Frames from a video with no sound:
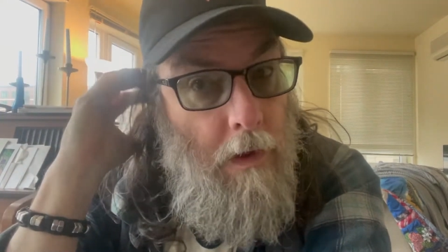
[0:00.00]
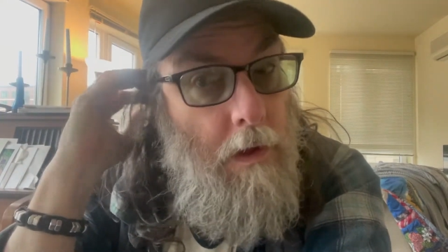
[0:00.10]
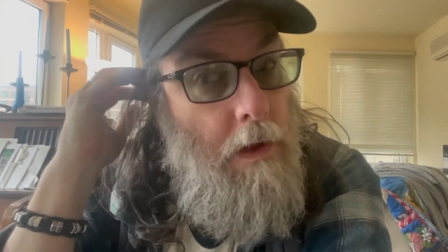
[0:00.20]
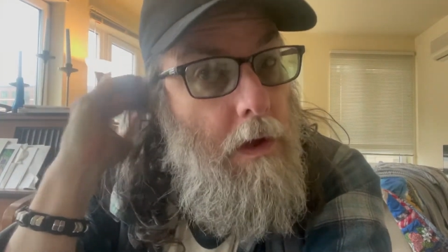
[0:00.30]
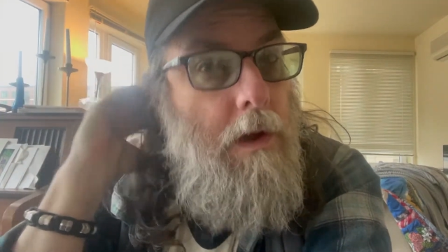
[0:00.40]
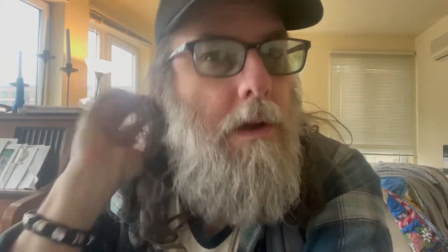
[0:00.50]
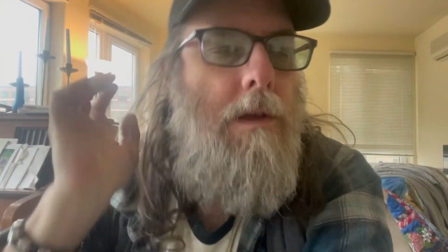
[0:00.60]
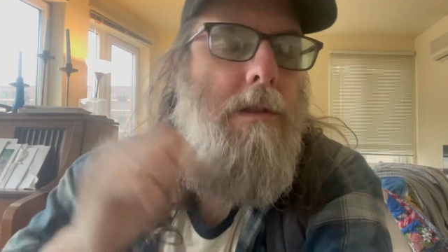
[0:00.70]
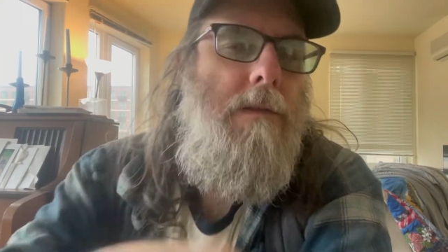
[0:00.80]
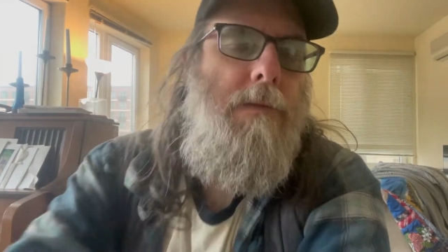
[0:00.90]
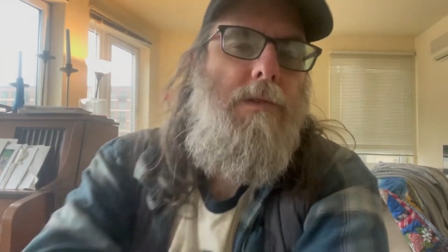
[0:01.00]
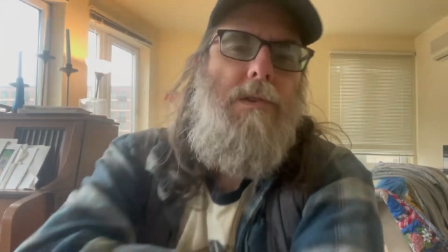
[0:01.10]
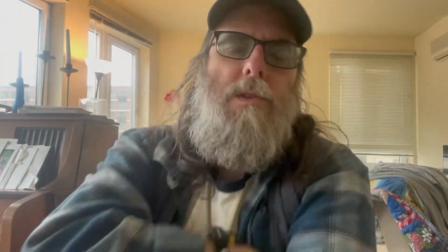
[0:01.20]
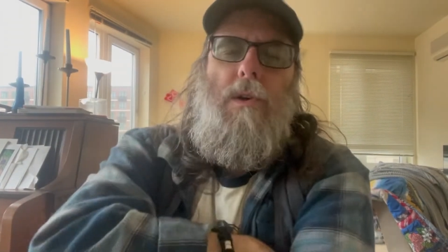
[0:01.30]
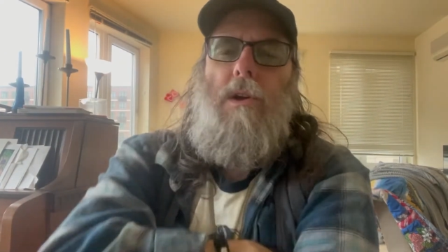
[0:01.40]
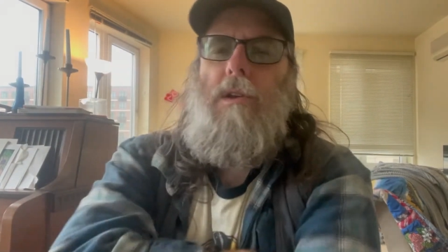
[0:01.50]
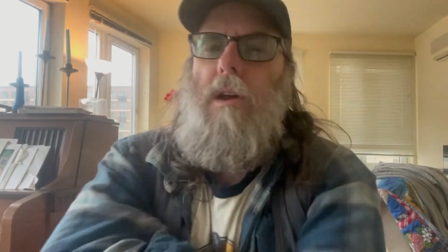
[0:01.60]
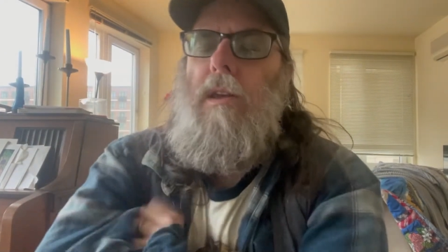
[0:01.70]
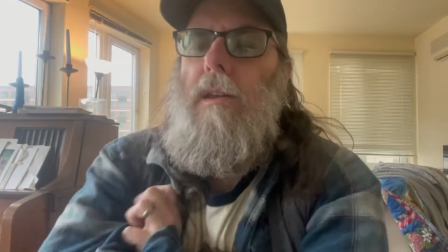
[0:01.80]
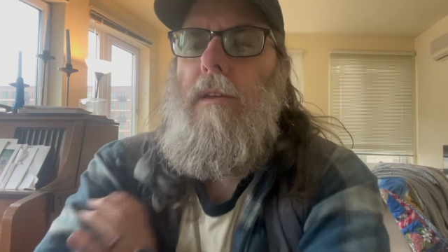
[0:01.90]
The first thought
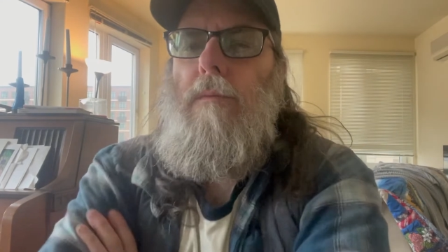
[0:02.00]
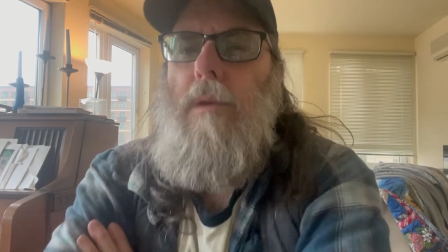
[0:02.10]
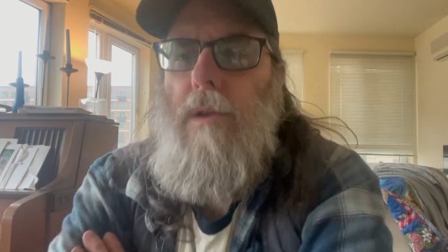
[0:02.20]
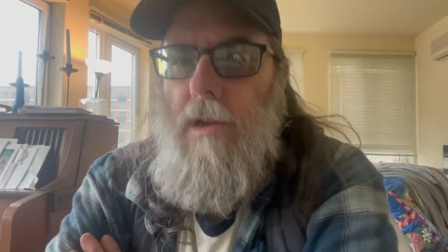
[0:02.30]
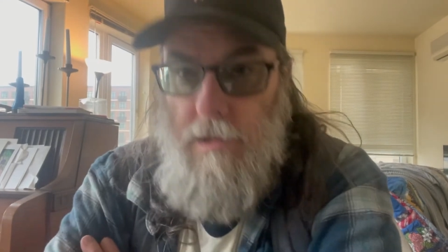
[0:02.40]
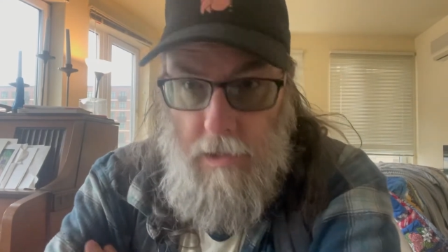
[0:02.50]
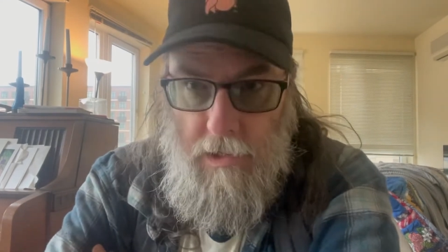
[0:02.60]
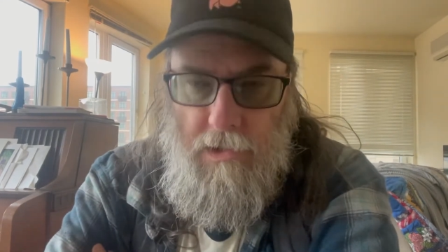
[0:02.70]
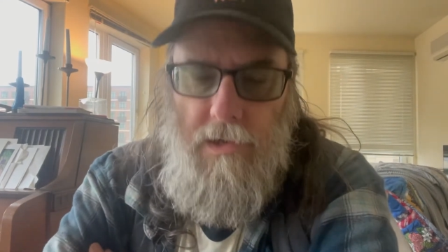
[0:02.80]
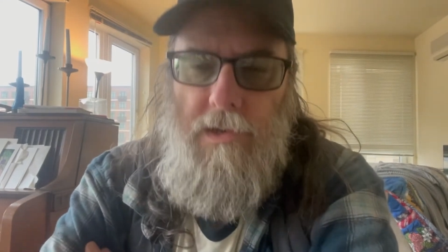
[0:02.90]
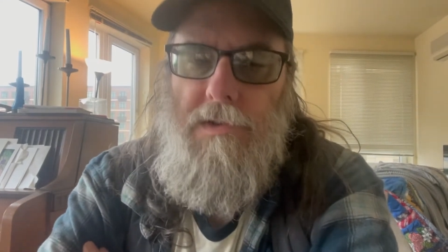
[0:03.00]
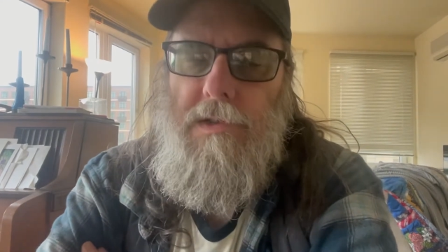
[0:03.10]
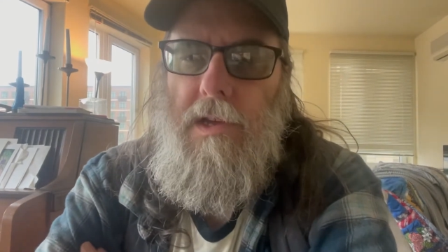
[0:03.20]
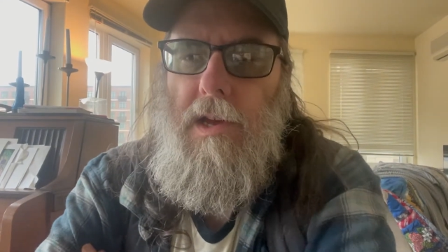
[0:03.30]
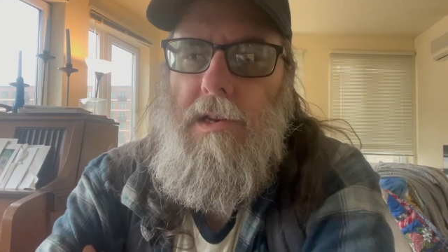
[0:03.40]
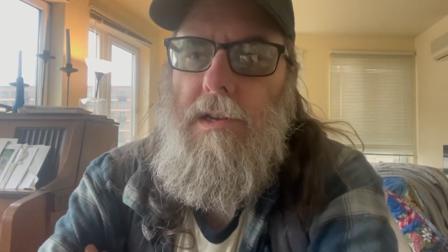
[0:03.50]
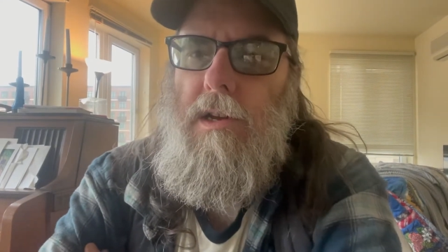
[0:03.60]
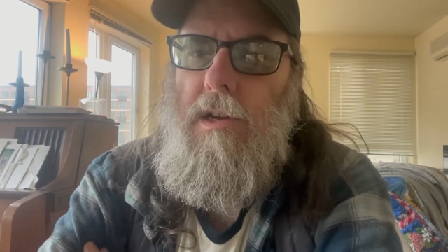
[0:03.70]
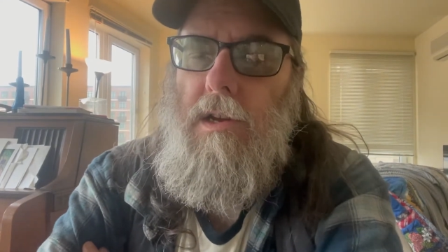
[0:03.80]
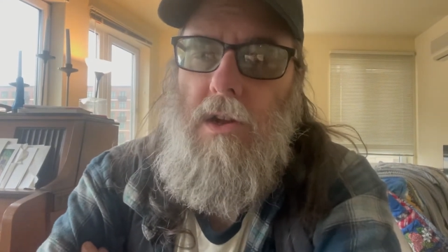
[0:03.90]
I have about education is
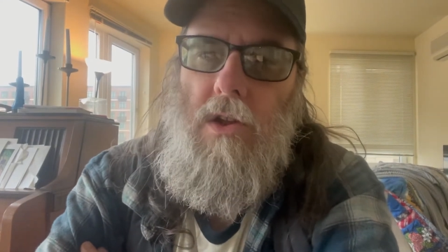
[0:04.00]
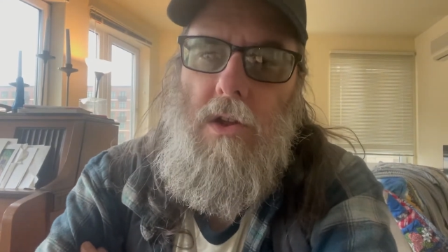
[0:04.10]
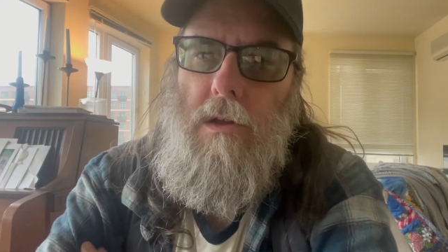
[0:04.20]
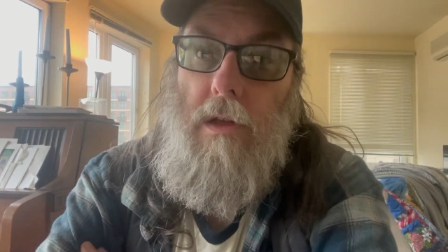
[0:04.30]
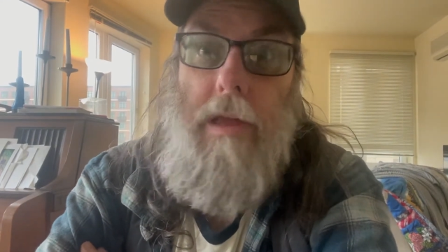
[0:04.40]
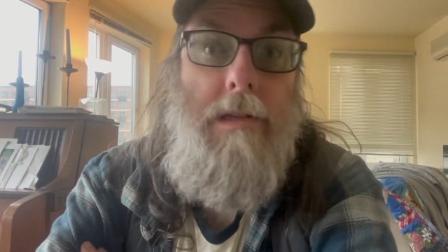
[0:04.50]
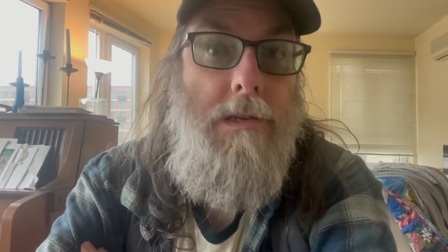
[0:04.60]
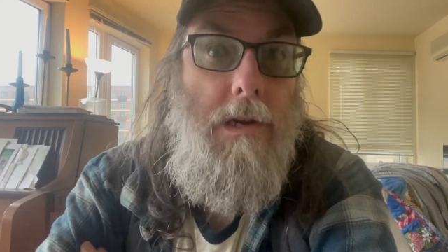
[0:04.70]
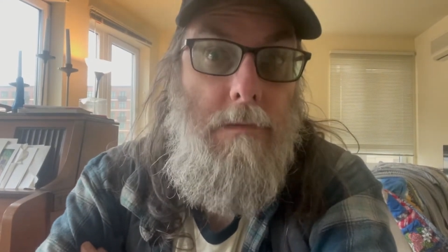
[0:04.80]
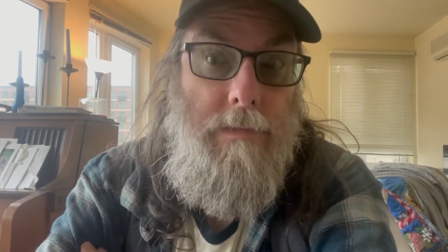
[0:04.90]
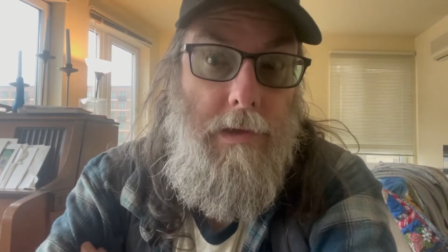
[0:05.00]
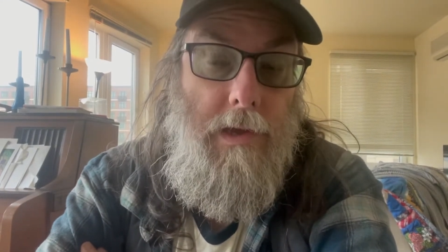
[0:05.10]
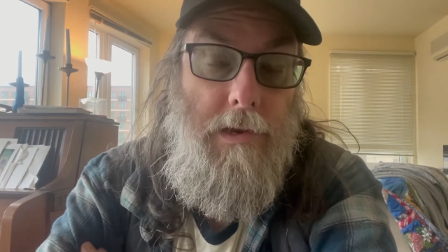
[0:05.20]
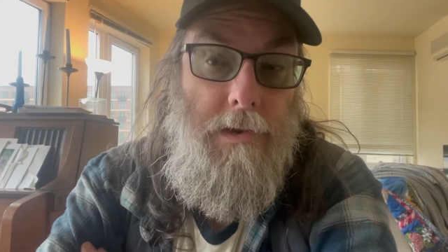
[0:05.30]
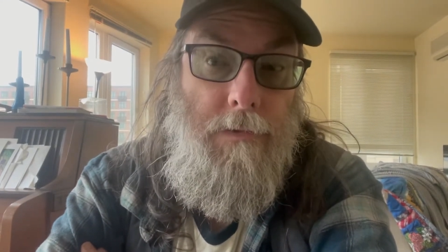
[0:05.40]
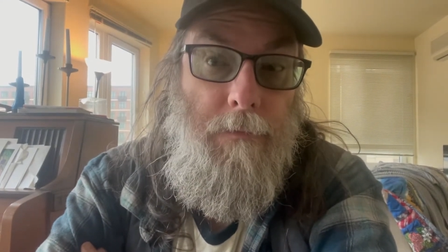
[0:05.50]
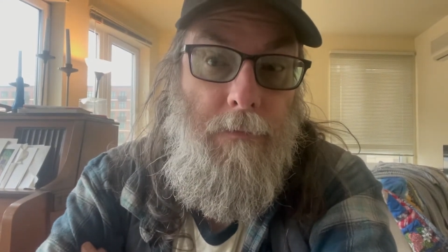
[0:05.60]
that it's complicated.